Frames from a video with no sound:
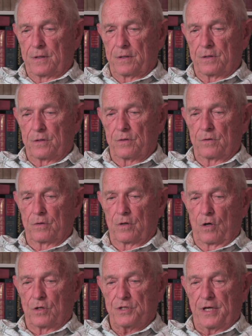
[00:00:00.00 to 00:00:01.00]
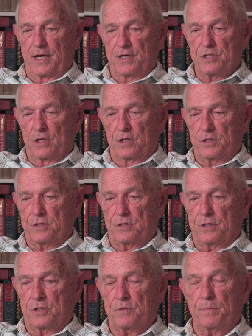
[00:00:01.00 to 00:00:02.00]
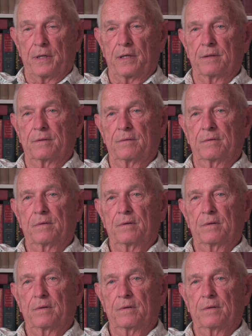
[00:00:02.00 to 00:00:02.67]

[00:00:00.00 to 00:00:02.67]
Los Angeles to spend